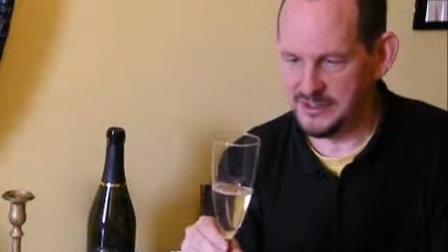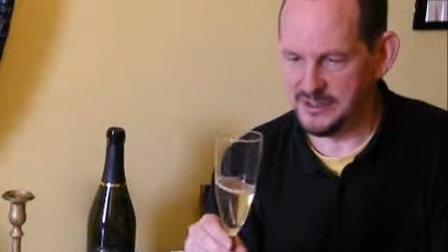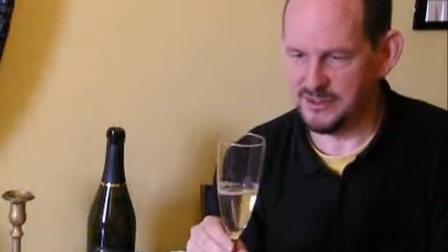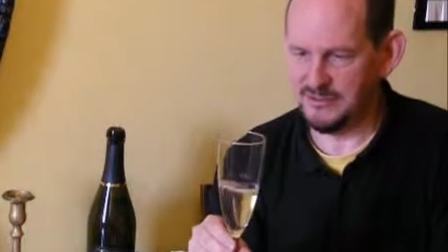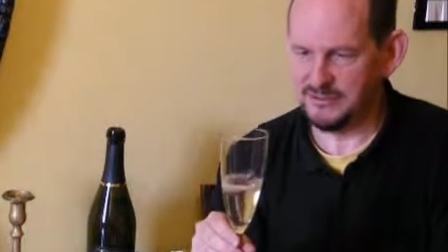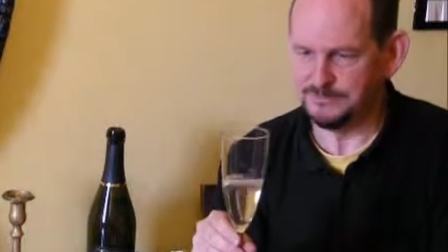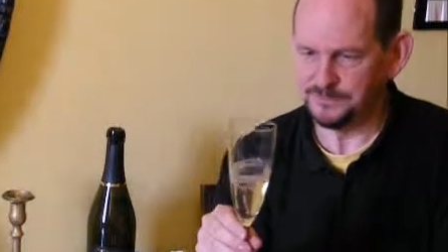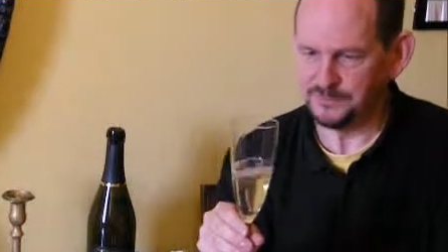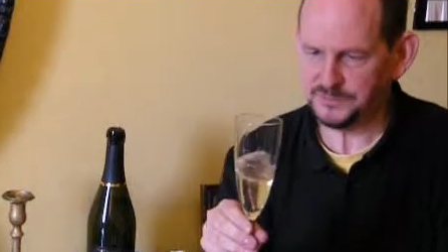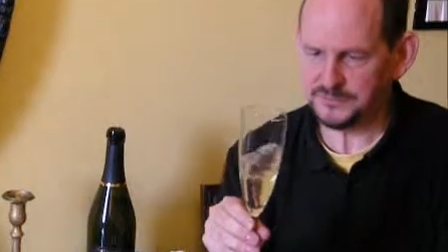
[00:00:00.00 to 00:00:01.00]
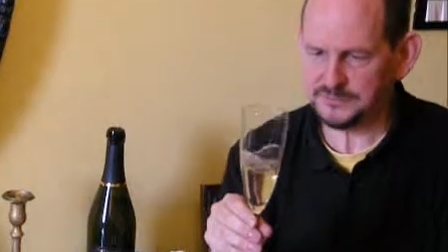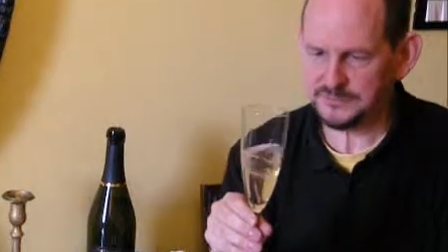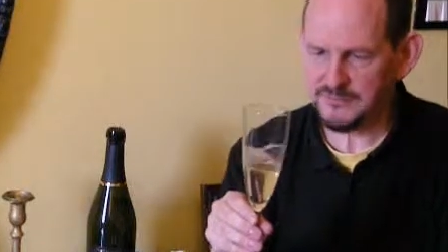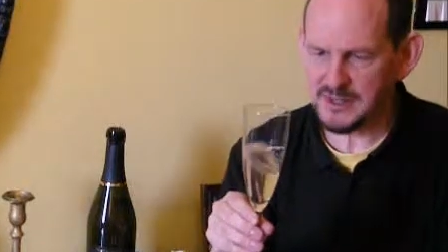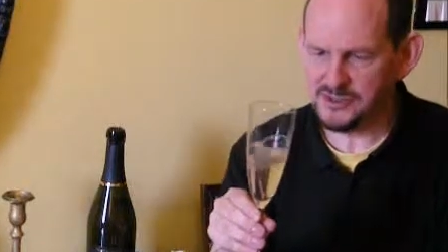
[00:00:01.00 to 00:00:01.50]
There's a sort of
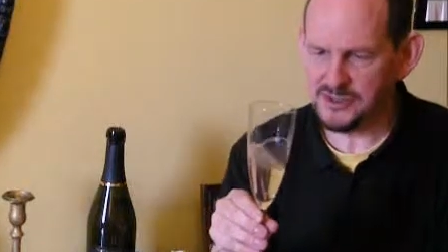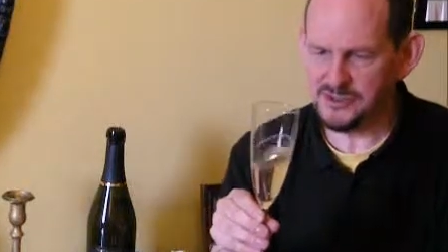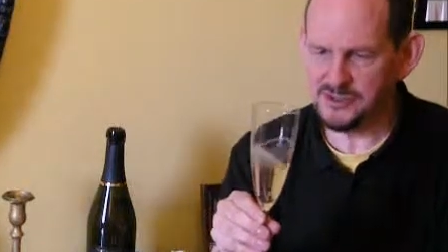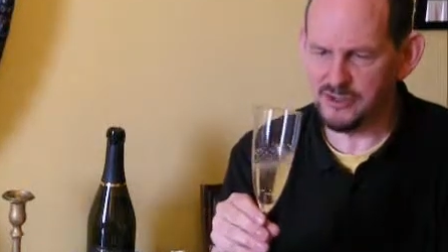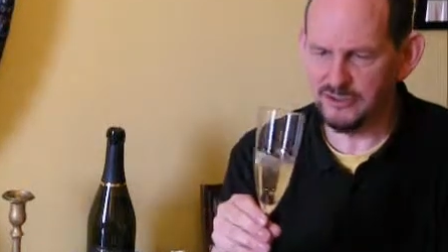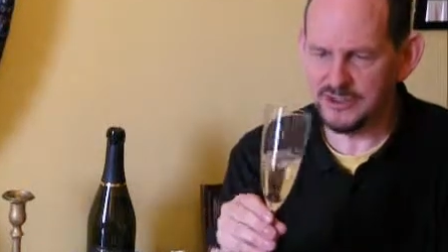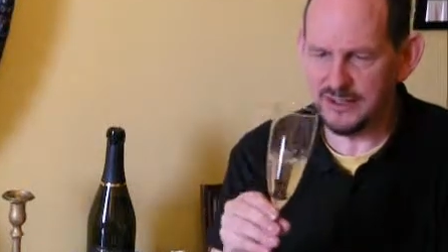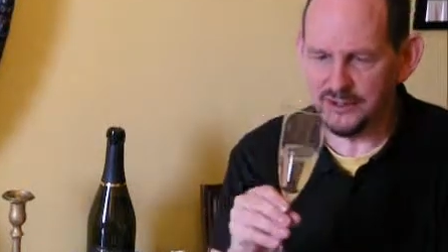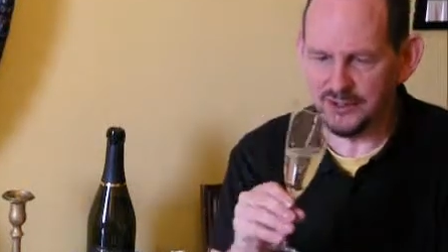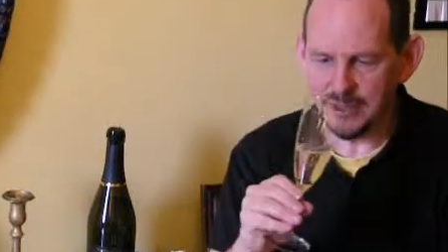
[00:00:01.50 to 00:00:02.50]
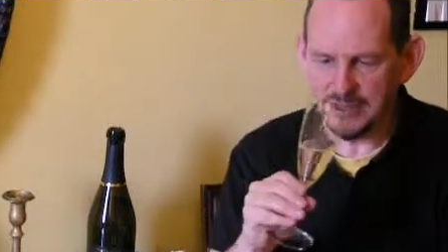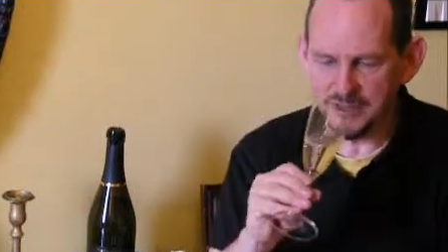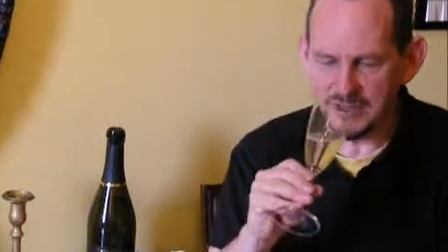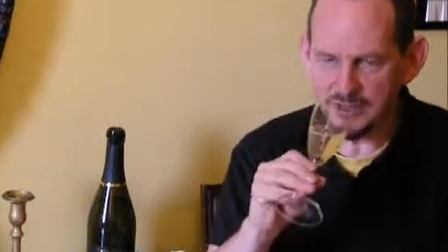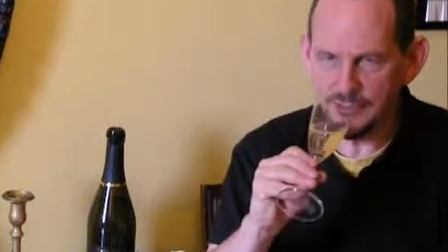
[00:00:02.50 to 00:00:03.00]
certain saltiness
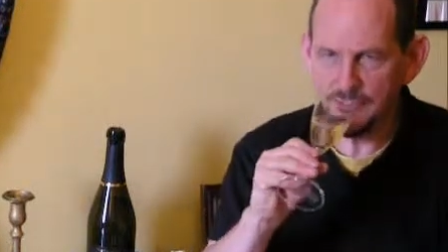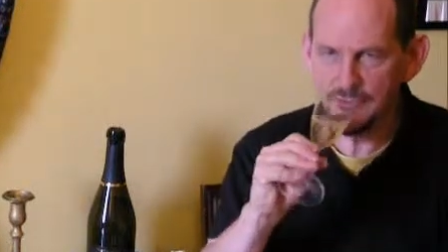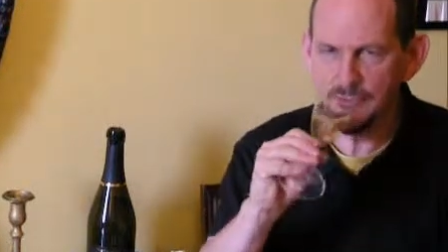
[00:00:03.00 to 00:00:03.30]
about it.